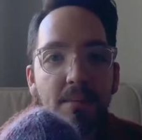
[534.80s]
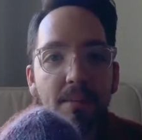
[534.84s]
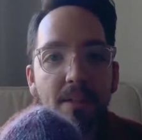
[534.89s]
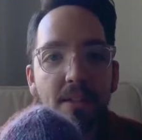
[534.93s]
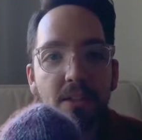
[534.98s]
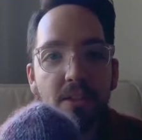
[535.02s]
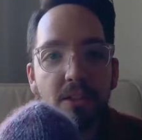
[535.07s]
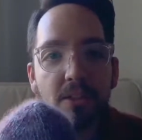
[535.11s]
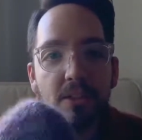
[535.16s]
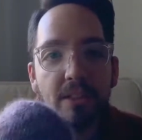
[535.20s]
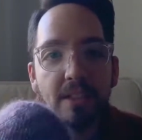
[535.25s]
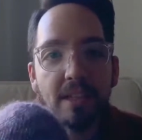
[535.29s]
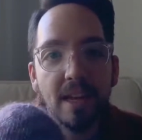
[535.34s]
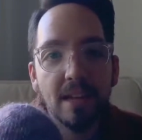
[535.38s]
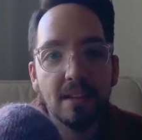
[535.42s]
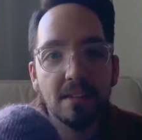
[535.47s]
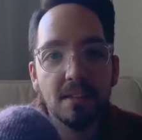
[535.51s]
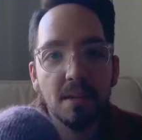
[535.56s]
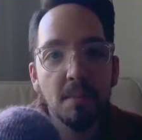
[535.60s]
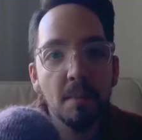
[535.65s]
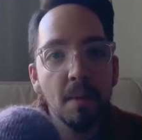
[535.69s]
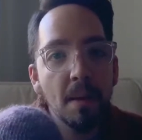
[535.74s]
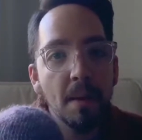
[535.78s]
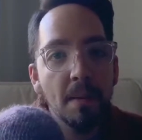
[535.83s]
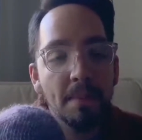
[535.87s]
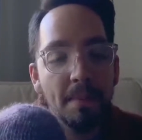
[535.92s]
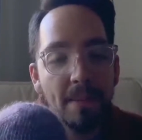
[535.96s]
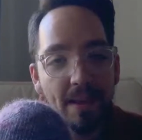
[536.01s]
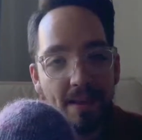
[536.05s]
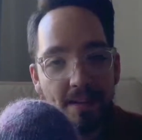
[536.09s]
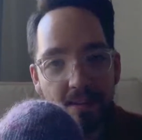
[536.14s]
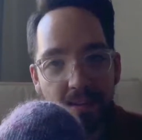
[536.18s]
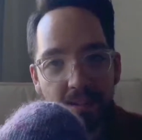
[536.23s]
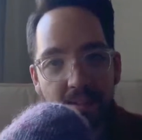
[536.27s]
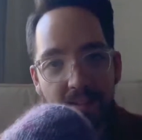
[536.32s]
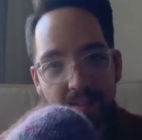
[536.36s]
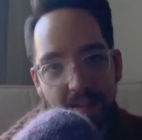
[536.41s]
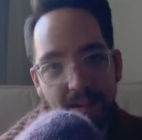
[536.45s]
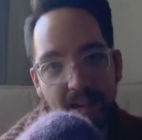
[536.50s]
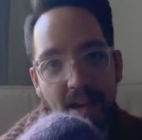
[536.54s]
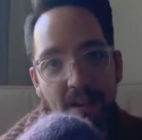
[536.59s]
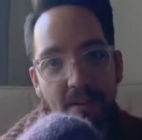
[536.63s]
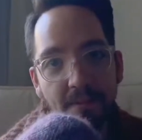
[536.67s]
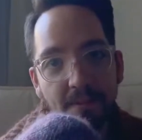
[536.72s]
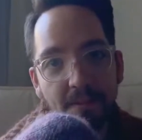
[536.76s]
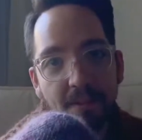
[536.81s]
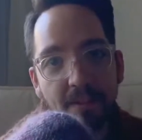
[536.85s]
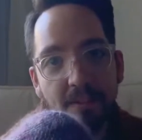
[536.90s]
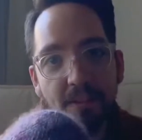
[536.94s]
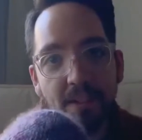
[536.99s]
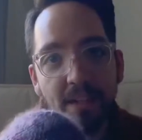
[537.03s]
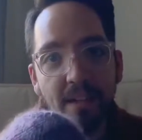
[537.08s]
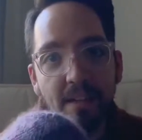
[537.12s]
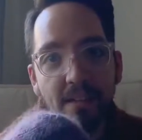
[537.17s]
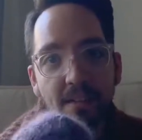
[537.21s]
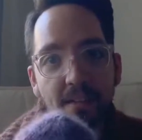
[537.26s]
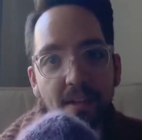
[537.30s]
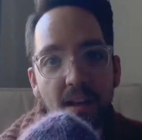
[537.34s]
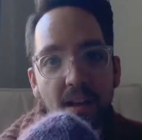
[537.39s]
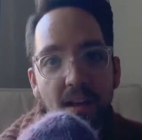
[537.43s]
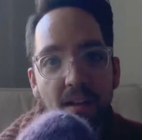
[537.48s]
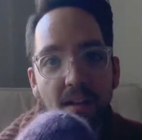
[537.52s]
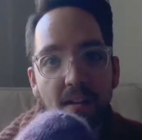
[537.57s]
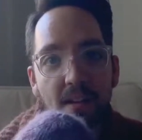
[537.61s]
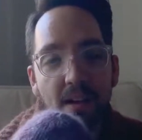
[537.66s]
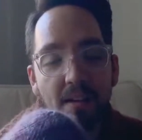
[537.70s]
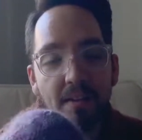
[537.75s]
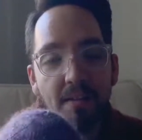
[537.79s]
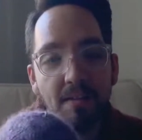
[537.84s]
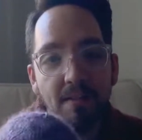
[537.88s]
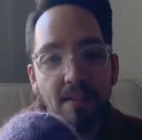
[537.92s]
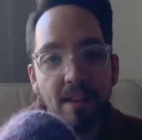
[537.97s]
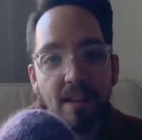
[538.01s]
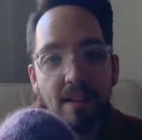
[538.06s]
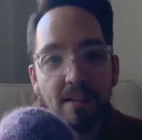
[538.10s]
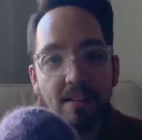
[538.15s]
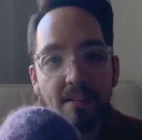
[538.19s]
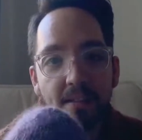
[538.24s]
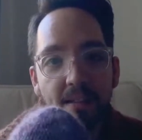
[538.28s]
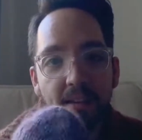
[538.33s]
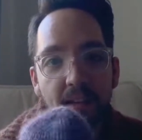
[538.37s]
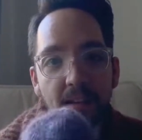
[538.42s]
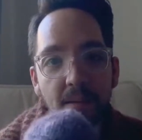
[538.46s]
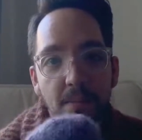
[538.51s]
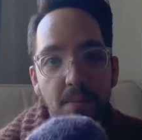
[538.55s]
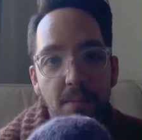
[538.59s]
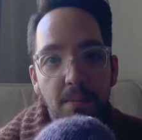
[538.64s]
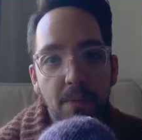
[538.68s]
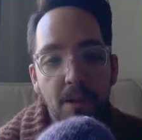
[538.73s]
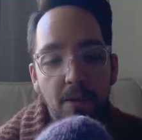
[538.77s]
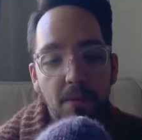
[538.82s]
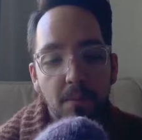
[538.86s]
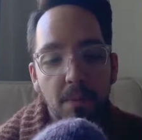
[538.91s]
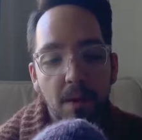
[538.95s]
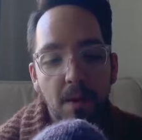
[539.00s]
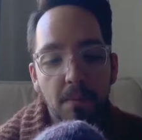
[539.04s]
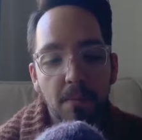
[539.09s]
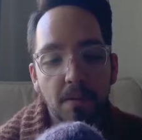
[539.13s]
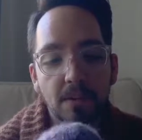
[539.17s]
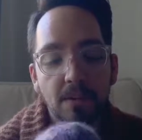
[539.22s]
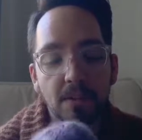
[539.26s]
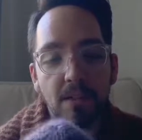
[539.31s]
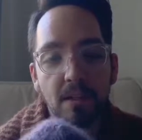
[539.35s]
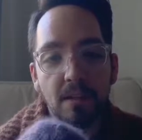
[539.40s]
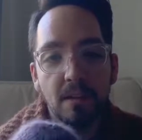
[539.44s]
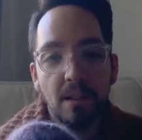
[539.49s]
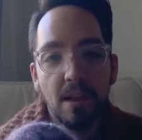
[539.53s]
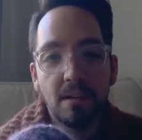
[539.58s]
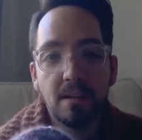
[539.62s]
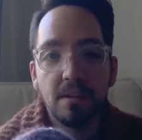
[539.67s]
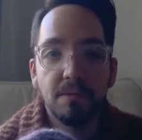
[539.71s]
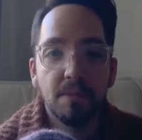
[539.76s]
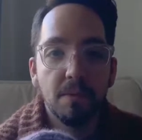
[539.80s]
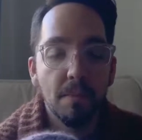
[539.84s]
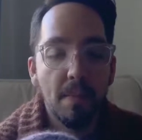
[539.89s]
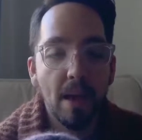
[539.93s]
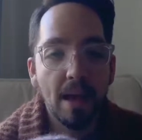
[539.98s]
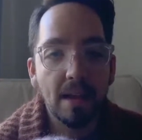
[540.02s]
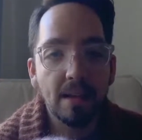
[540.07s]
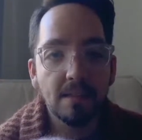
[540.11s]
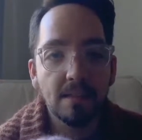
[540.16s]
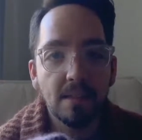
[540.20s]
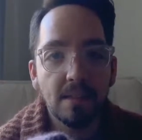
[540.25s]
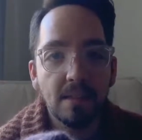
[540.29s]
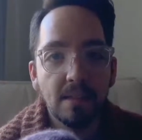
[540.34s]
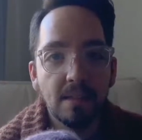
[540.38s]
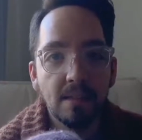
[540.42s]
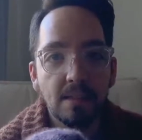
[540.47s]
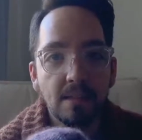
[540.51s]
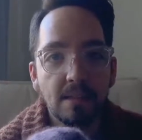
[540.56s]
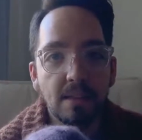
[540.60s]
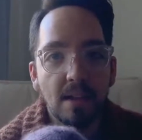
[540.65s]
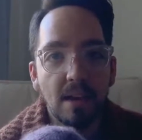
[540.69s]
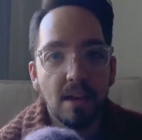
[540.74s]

She has some amazing stuff. She has a lot of things that are published in a lot of different magazines.